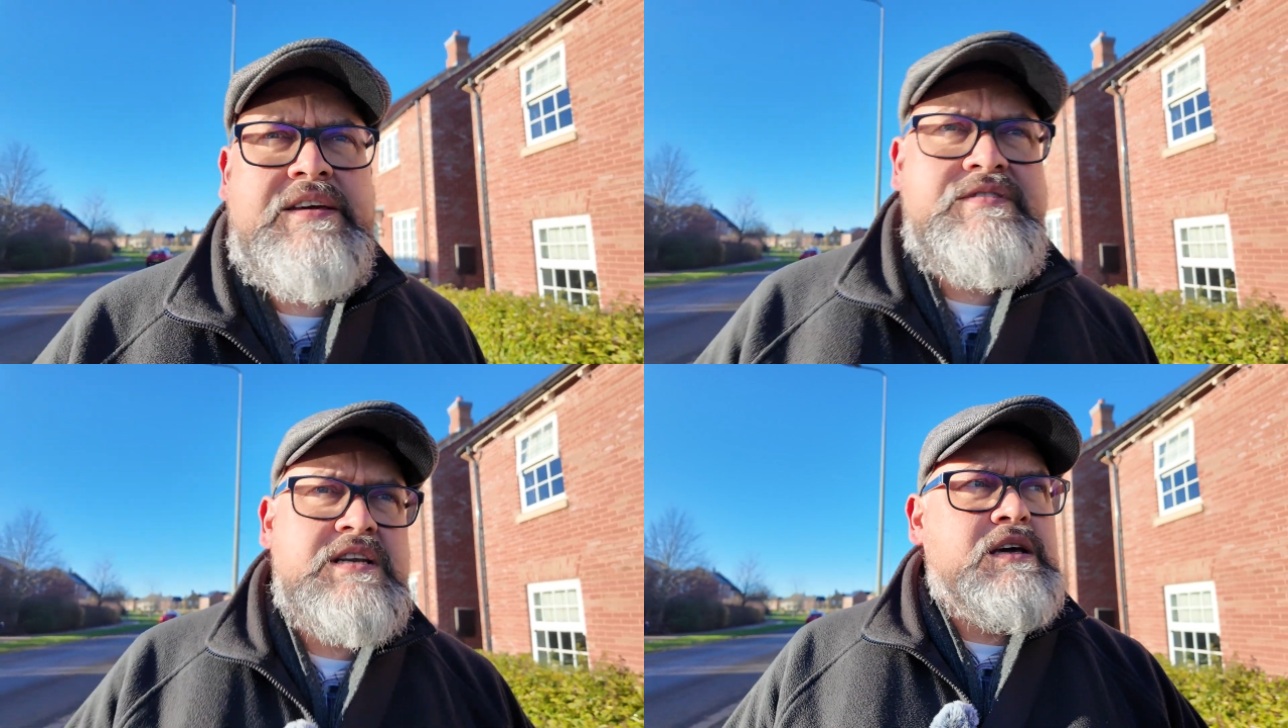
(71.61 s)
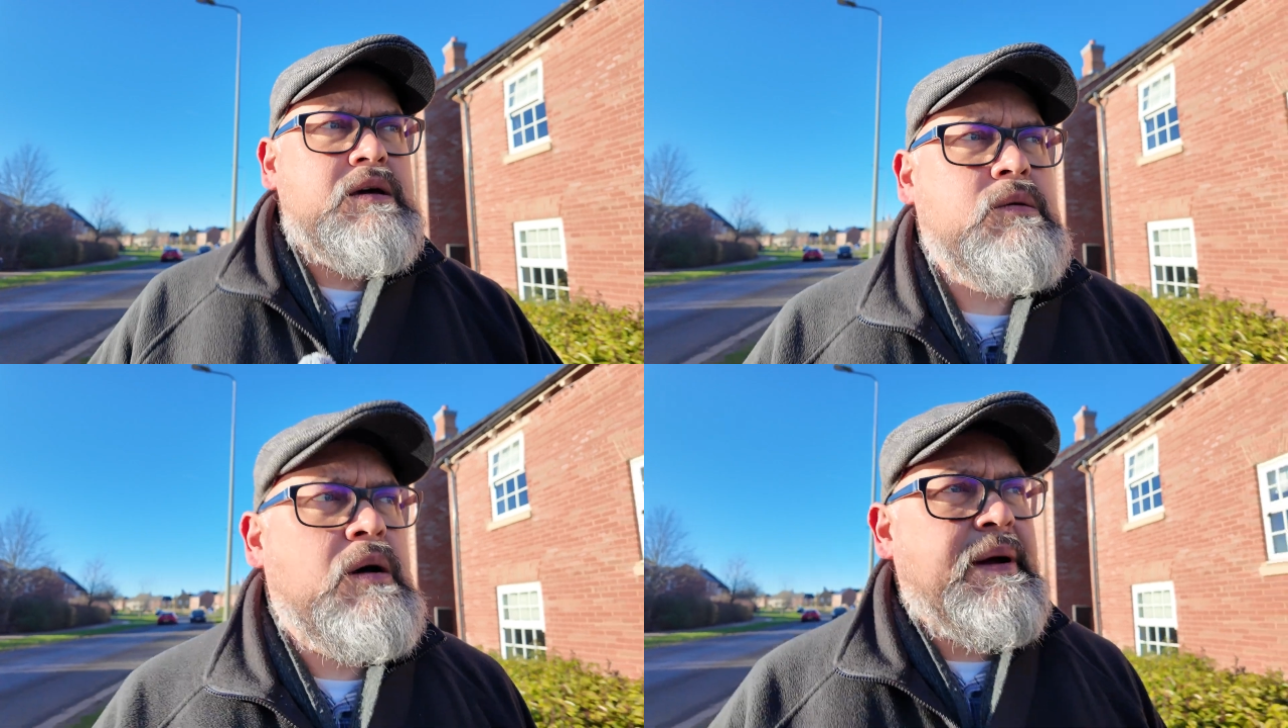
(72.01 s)
a
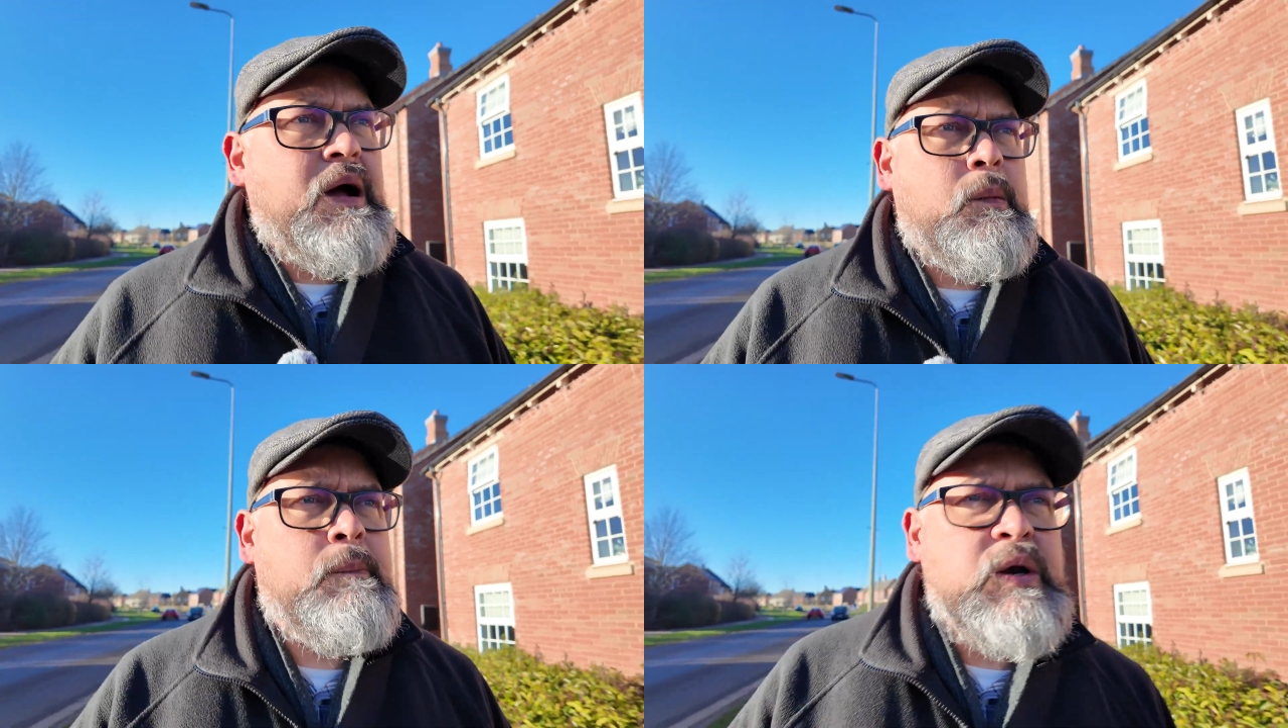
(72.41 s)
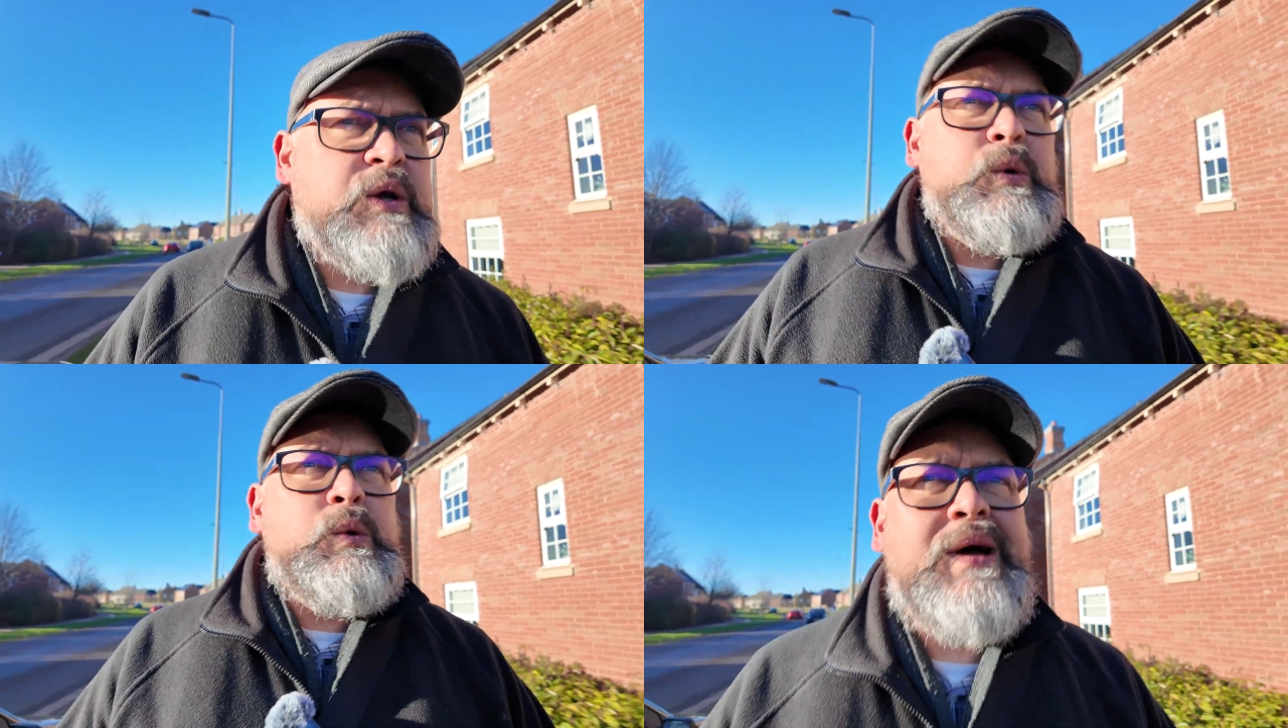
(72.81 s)
video about
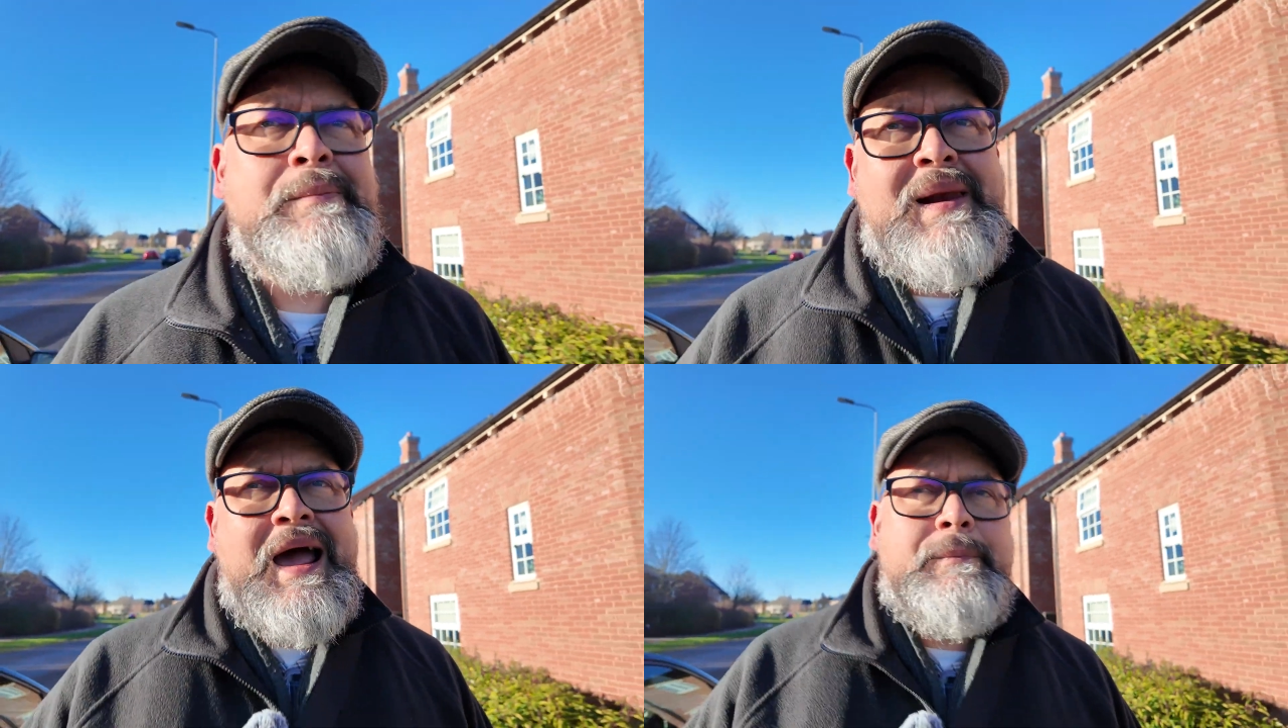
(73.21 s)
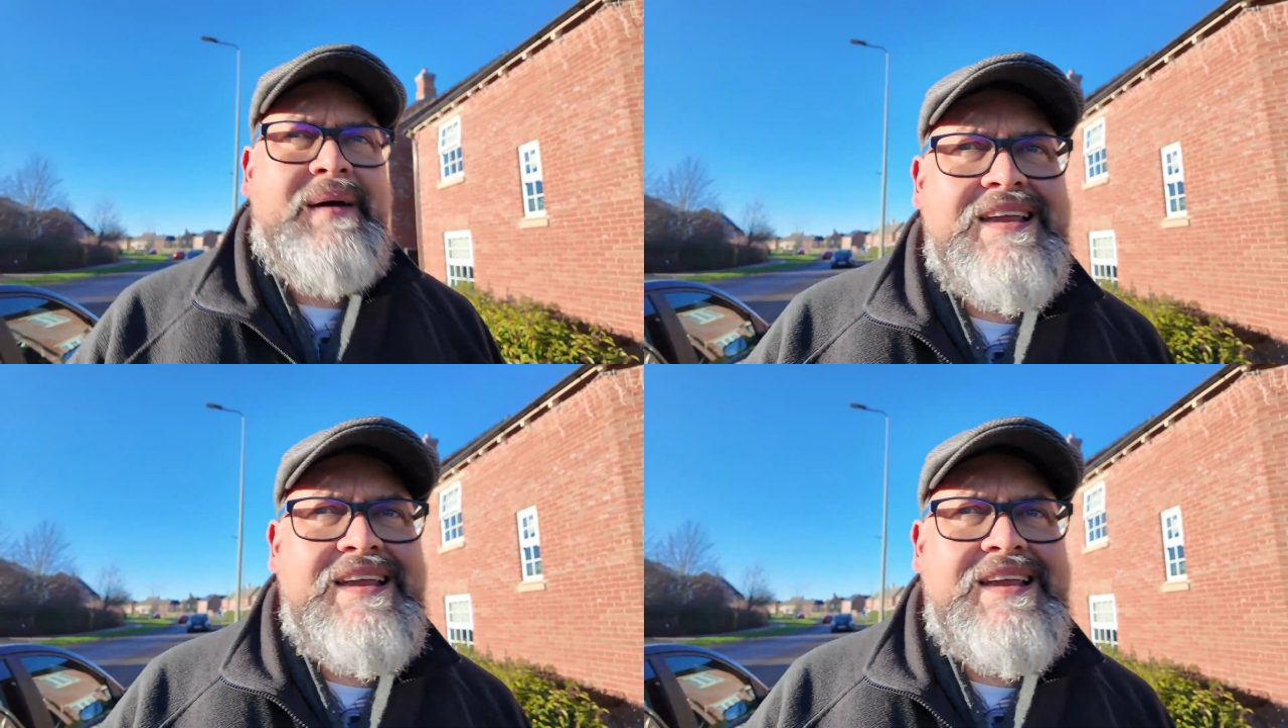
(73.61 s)
blue and black